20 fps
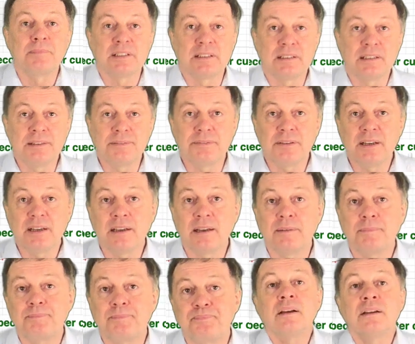Pacific.
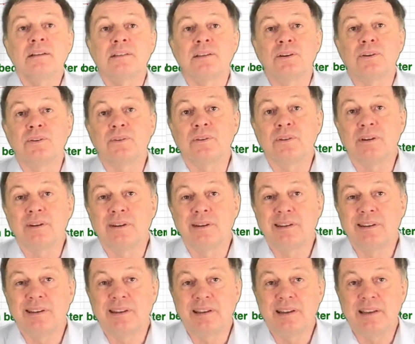So
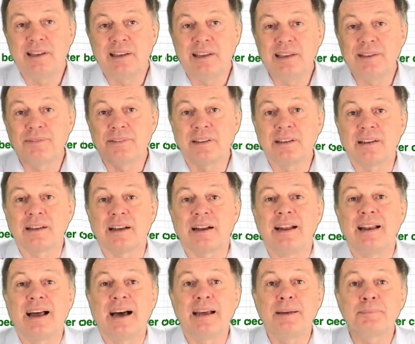even
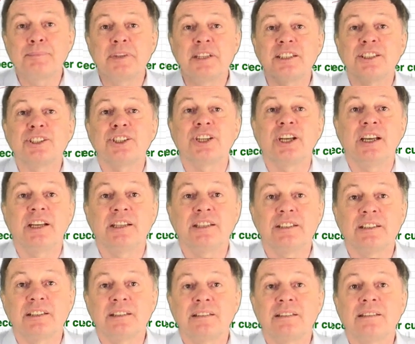climate
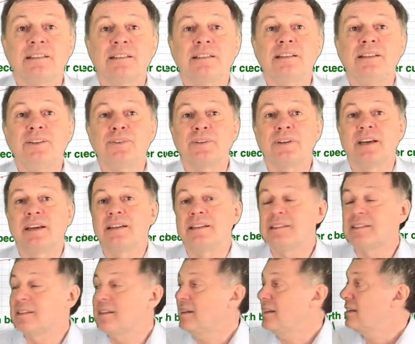changes you can
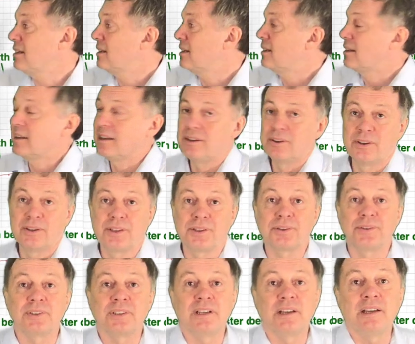see in the Earth
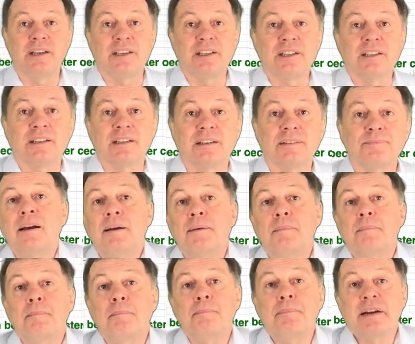rotation.
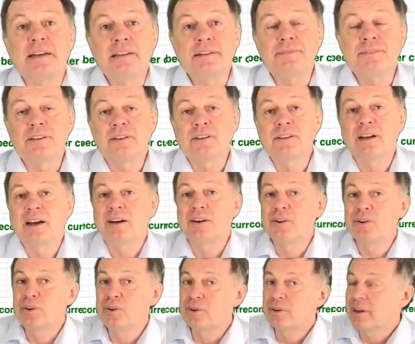But if you now
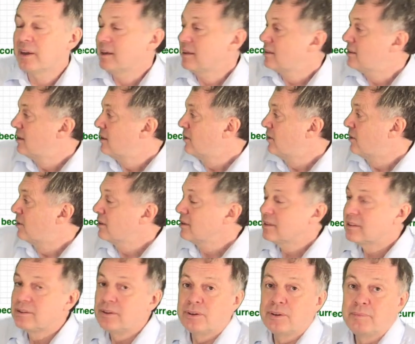look at the
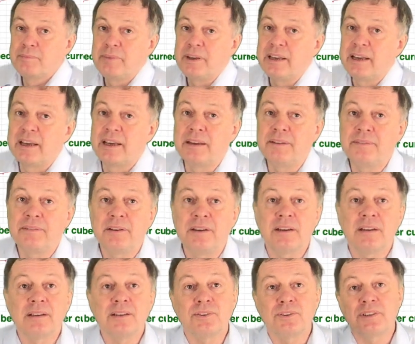long-term
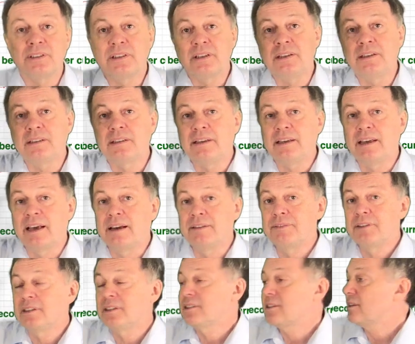behavior, you see the
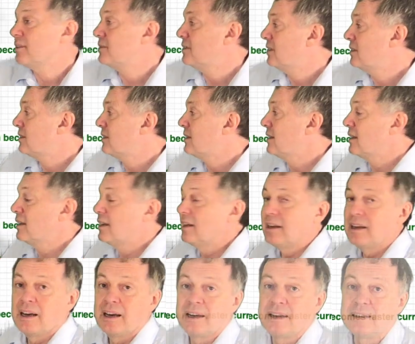average of this gray
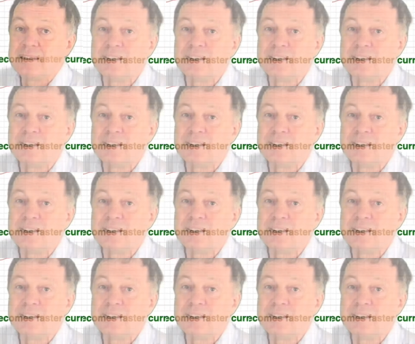line